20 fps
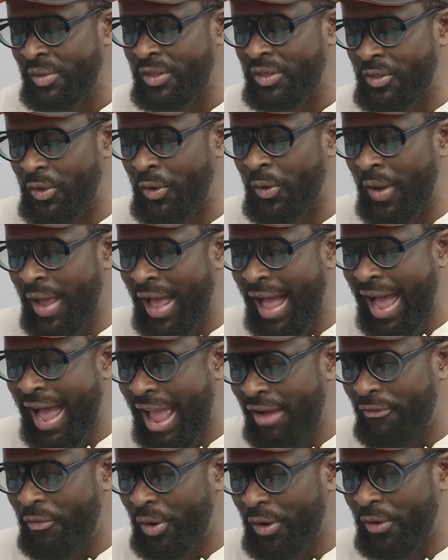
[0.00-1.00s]
So I
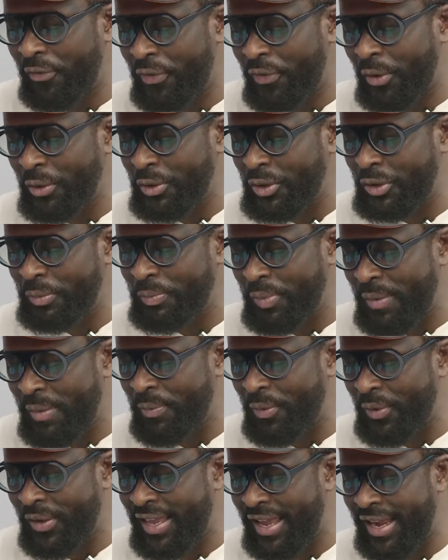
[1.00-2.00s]
have one of those
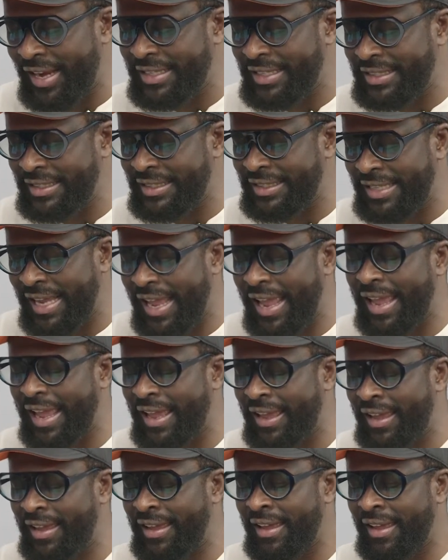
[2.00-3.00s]
people here
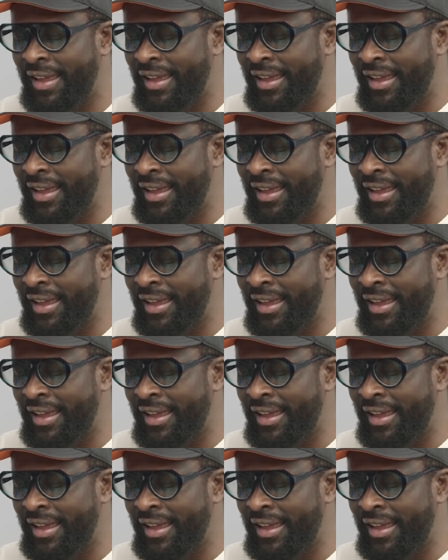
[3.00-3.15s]
today.